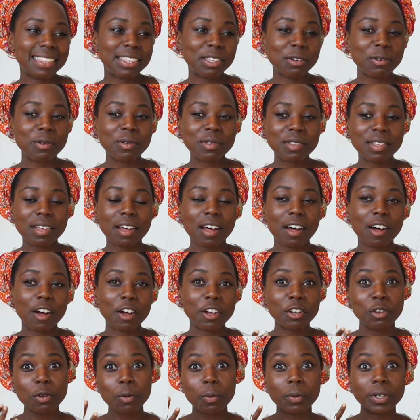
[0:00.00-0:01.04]
those
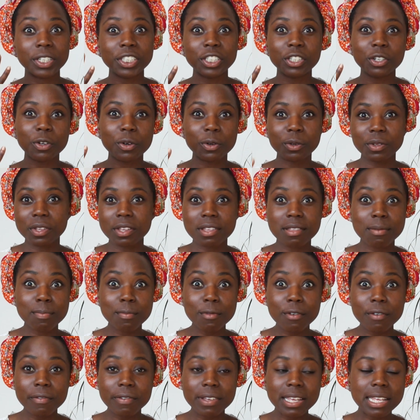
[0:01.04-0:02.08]
are you're watching all these
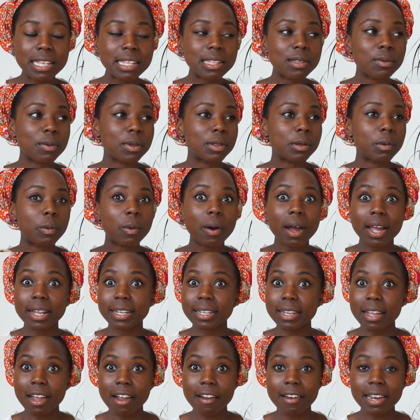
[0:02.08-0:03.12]
movies with
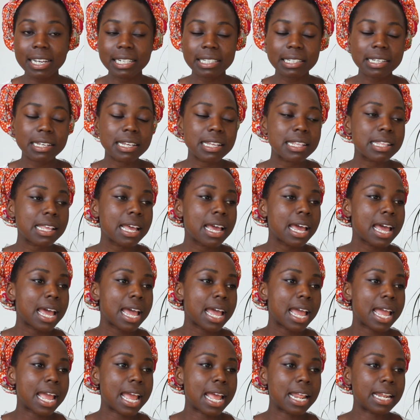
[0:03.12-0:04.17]
white characters
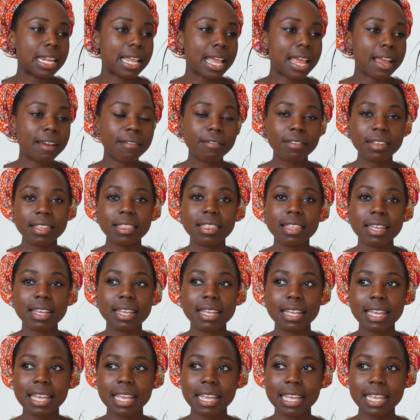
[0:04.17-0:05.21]
and
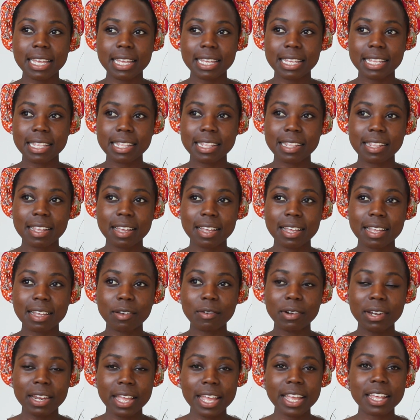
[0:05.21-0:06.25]
everything is
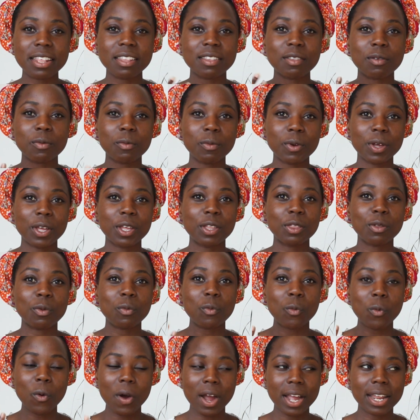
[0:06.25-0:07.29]
laced with
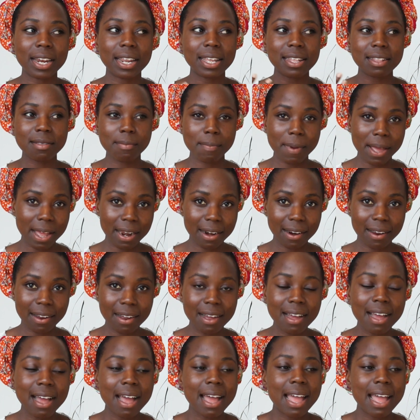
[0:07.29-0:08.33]
white is
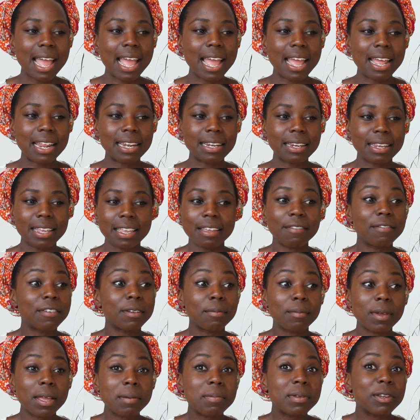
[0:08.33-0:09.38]
better and
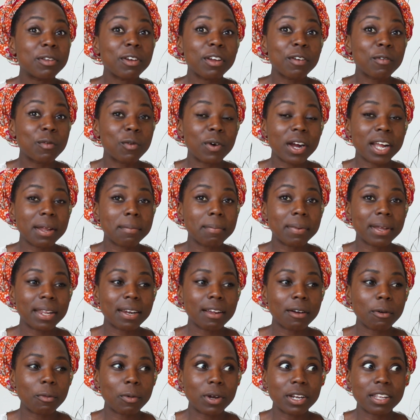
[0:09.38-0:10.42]
even maybe in what
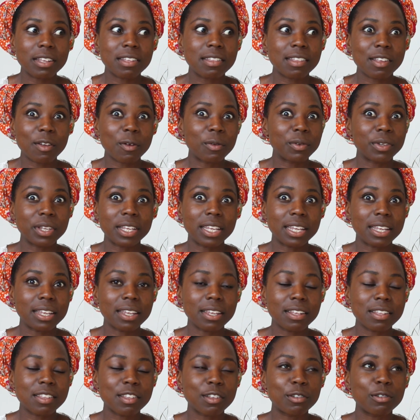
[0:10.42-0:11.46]
better what is the
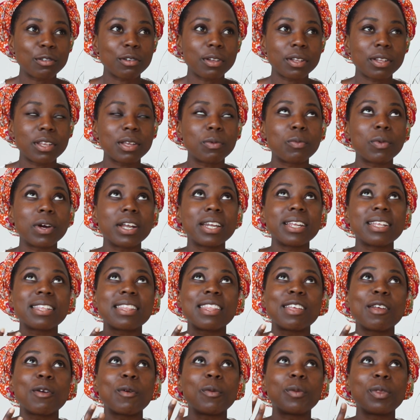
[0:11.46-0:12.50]
only so what is
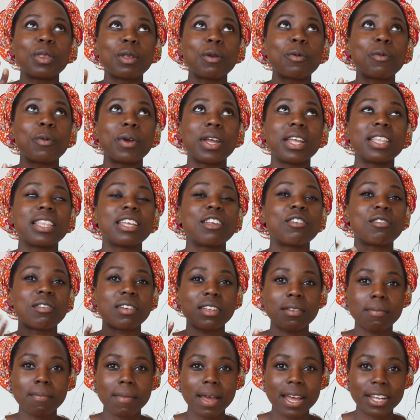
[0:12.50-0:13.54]
the only way that you
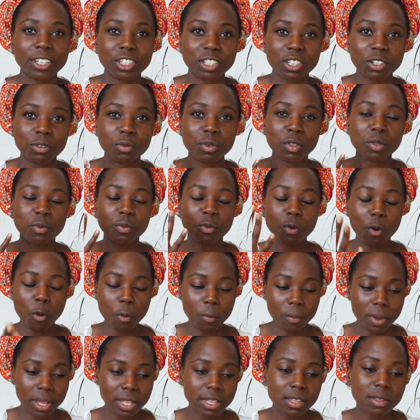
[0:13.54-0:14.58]
can imagine with
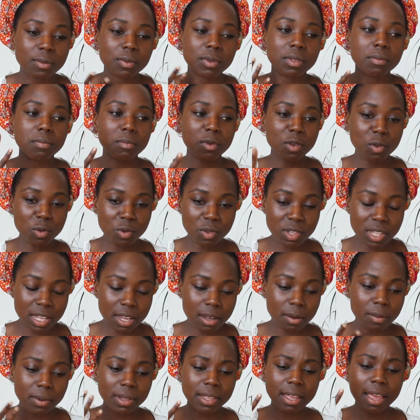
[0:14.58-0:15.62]
romance with
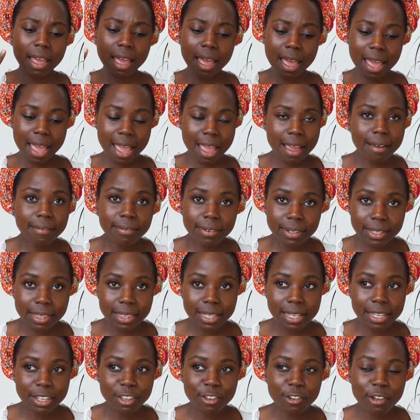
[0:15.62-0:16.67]
music with
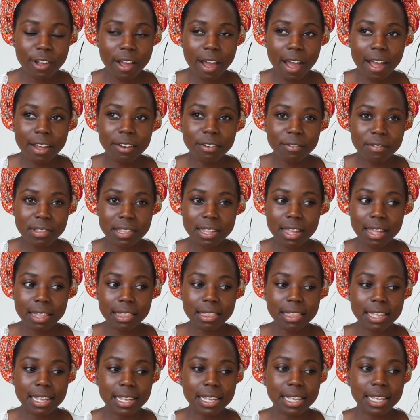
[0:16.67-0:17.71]
everything you kind of
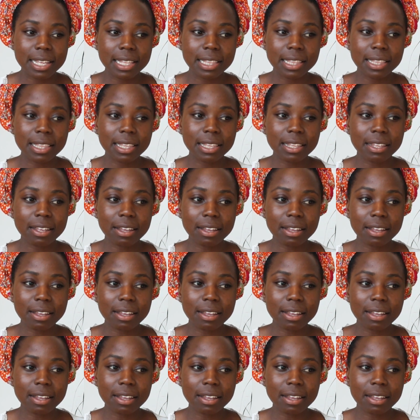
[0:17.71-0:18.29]
start thinking